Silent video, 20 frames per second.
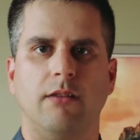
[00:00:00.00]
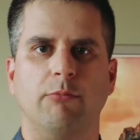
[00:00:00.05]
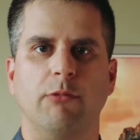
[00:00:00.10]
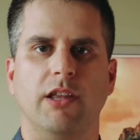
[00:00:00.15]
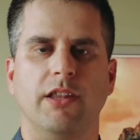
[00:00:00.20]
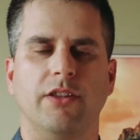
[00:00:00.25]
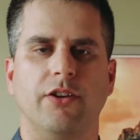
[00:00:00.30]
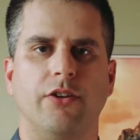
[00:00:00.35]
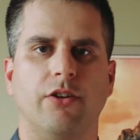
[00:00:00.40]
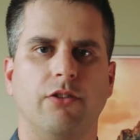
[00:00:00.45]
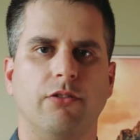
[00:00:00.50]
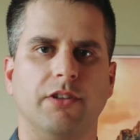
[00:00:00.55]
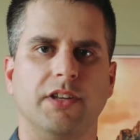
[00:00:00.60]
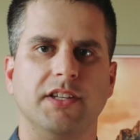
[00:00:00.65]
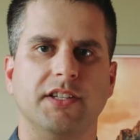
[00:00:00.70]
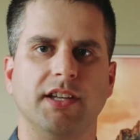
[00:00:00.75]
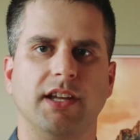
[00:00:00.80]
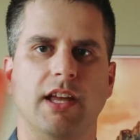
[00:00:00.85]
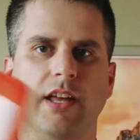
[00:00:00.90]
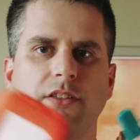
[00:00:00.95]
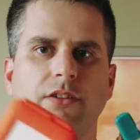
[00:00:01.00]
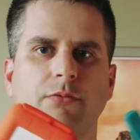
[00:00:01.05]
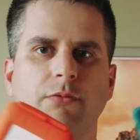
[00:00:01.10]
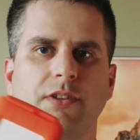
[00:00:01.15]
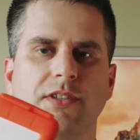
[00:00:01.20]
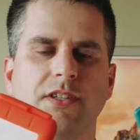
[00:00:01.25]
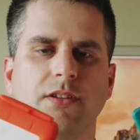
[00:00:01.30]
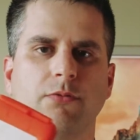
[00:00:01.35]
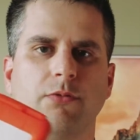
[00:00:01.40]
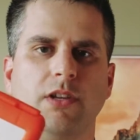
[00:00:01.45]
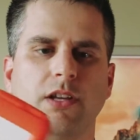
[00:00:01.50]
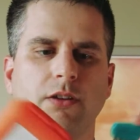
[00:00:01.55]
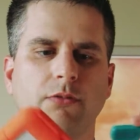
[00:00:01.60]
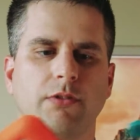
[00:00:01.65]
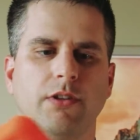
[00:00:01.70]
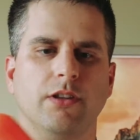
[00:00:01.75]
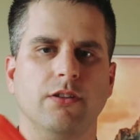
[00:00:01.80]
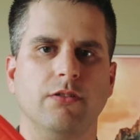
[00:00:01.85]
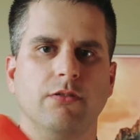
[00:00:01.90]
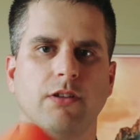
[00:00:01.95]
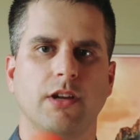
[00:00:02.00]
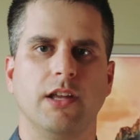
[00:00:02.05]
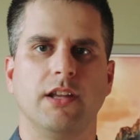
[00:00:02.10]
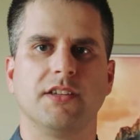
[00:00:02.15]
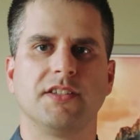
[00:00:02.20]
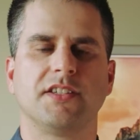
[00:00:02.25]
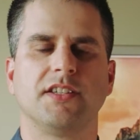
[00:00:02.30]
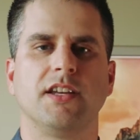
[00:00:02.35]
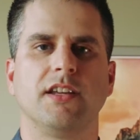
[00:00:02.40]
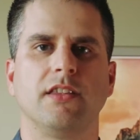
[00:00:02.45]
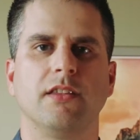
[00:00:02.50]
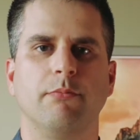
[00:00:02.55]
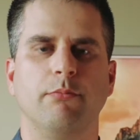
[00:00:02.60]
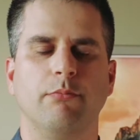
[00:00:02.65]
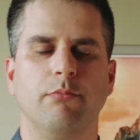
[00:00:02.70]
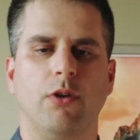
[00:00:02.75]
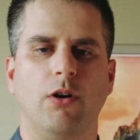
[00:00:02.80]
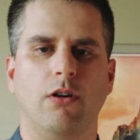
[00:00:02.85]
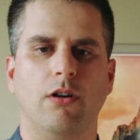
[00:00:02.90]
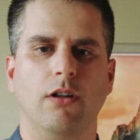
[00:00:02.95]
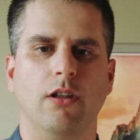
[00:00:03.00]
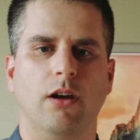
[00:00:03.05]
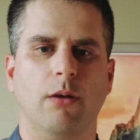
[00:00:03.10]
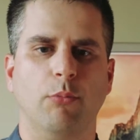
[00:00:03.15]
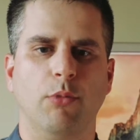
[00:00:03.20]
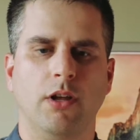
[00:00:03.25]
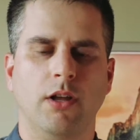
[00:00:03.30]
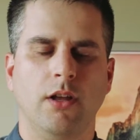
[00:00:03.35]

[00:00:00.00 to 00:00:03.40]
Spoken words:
And they're only together once a week when you kind of sync them all up.